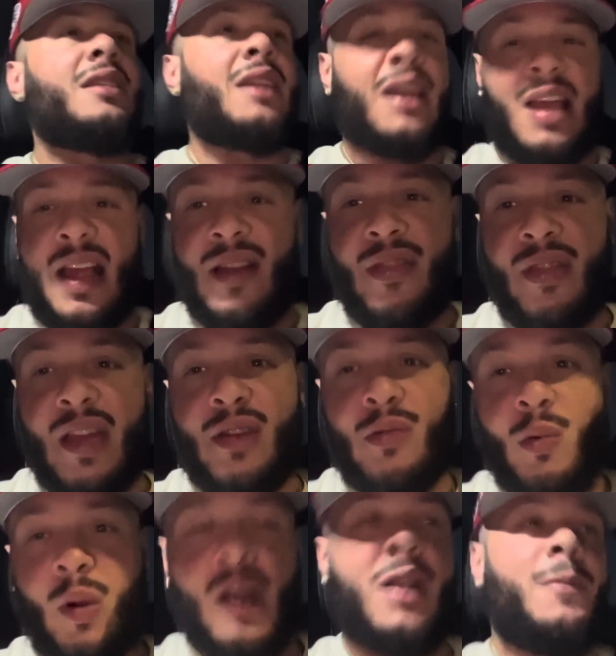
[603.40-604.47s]
like, and then
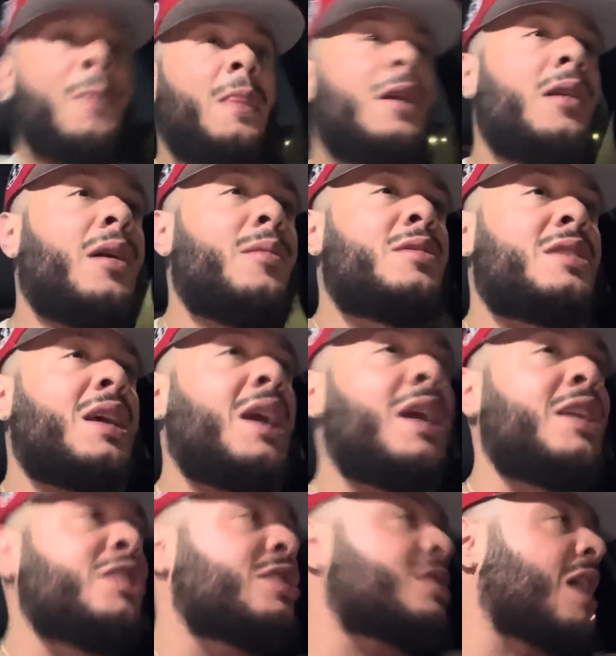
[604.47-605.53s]
what? You know what I'm saying?
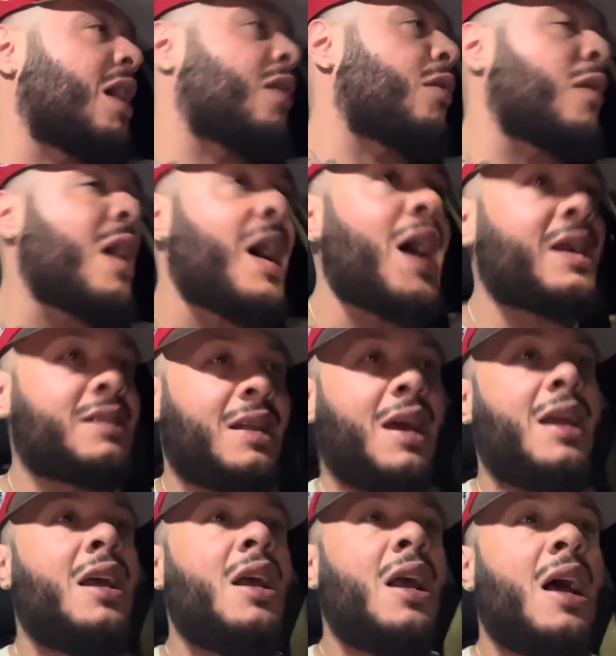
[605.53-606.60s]
He just got rocked.
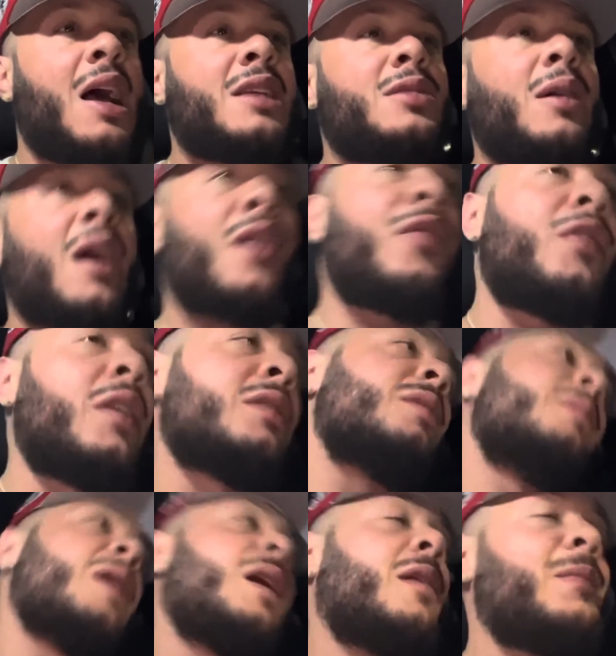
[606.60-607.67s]
Like, that's what I felt
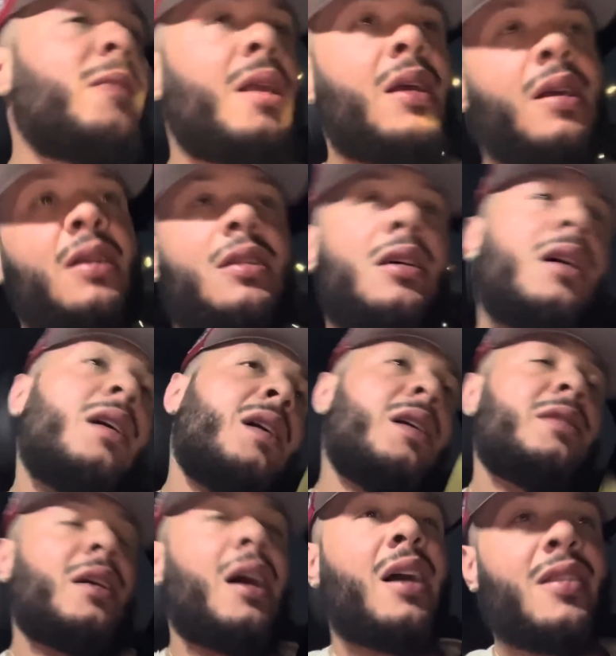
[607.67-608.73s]
about
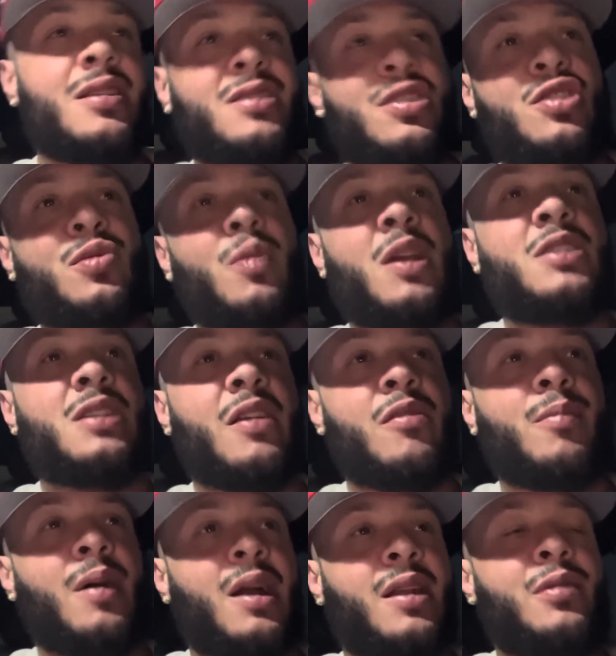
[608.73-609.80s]
the other situation
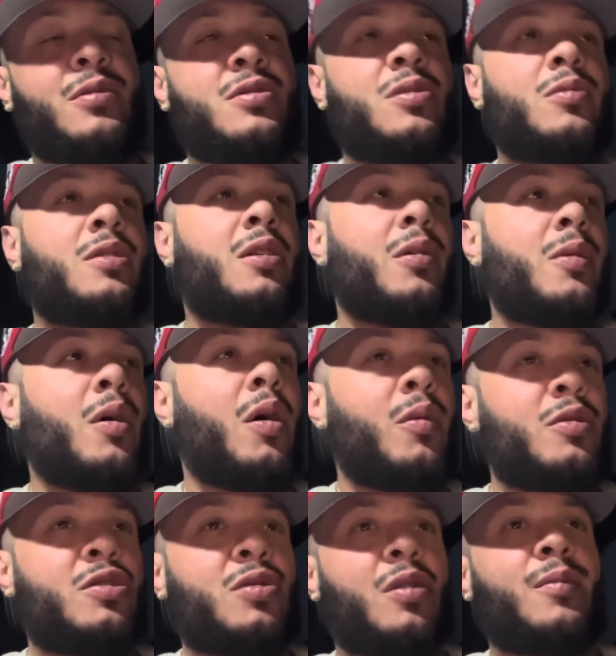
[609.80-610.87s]
everybody was, you know, we
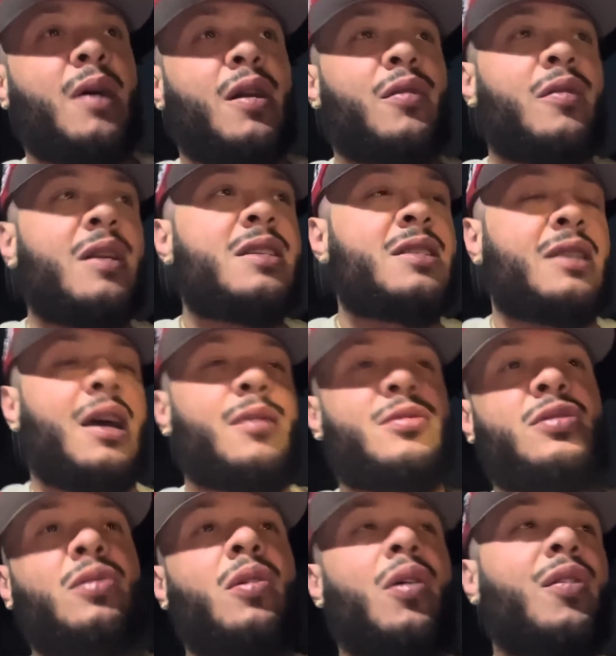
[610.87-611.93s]
always talking about recently. I'm
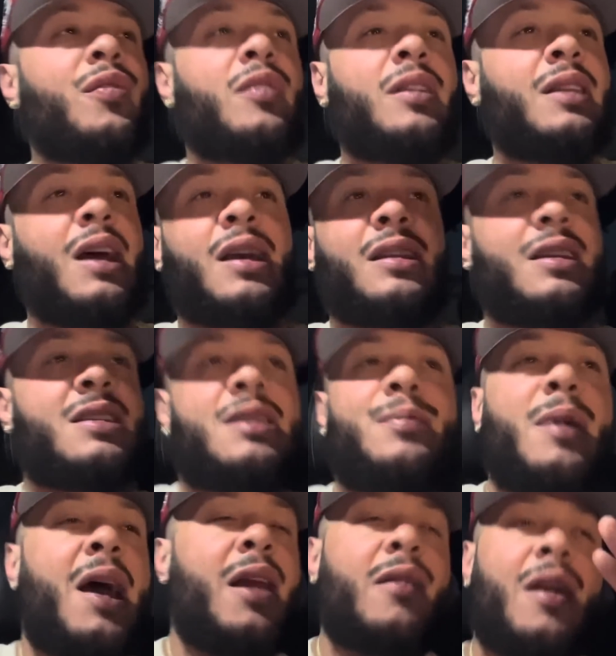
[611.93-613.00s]
so over it. Like, unless it's
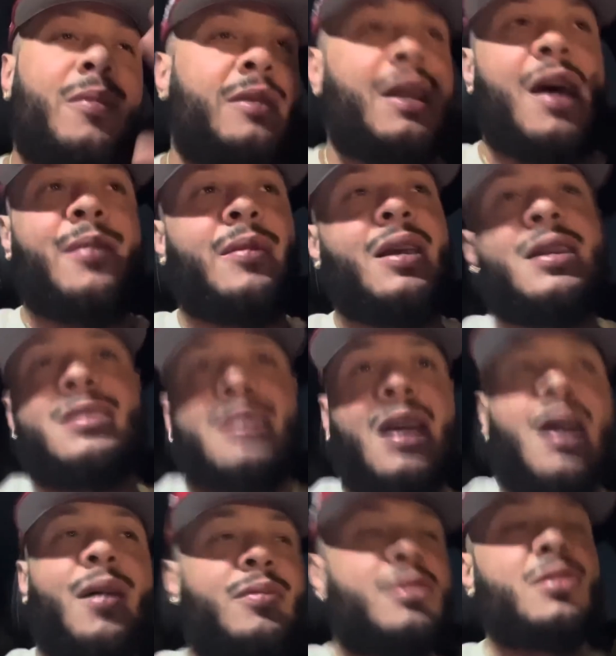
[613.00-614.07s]
battle rap with that man's name,
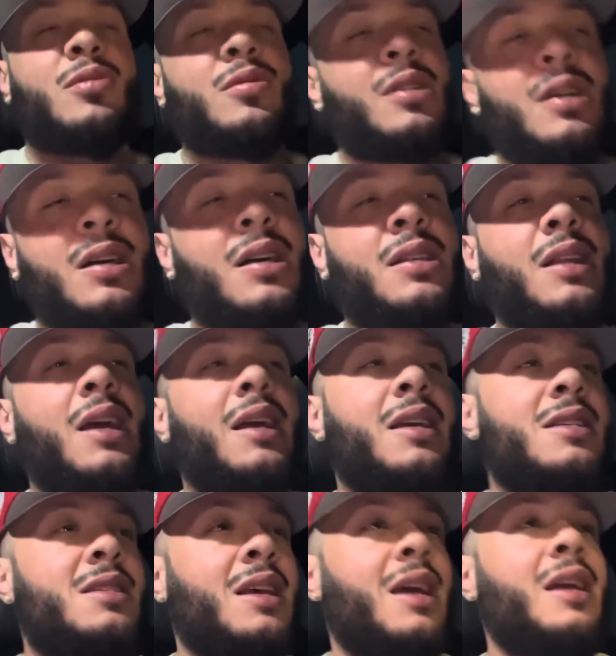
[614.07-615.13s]
I'm so good. Like,
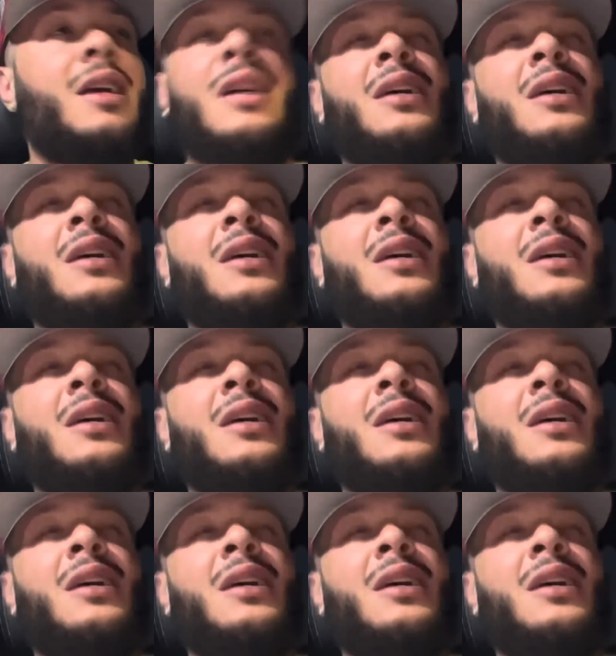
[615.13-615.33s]
it's like,